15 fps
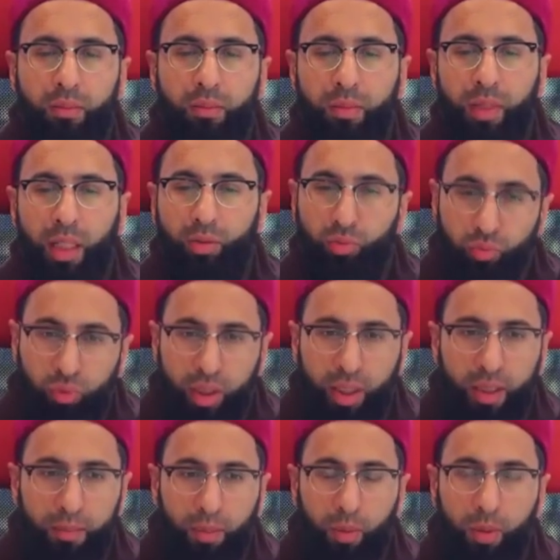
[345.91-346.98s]
That's really
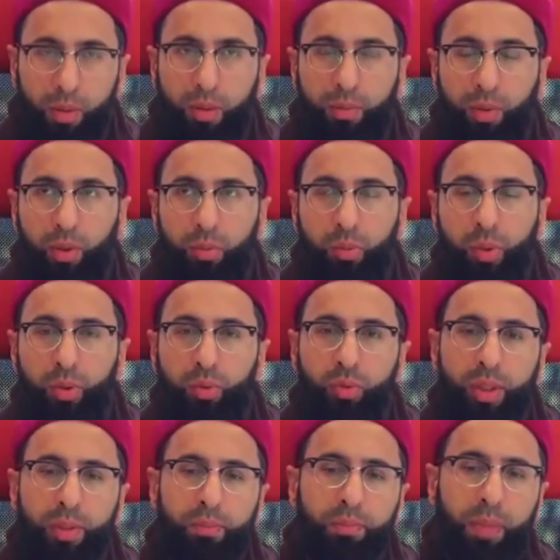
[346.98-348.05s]
important, because when you
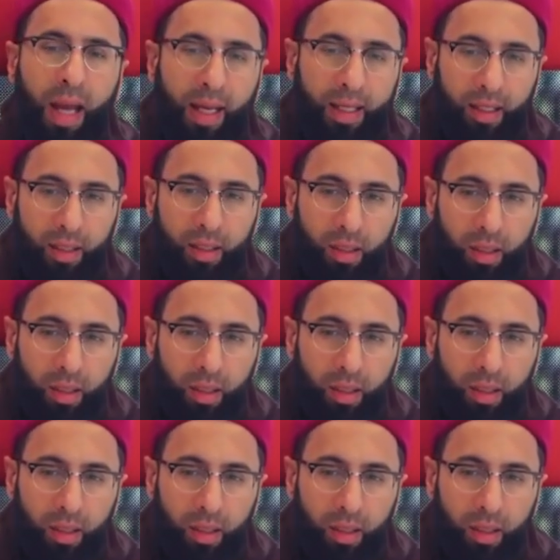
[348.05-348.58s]
read back,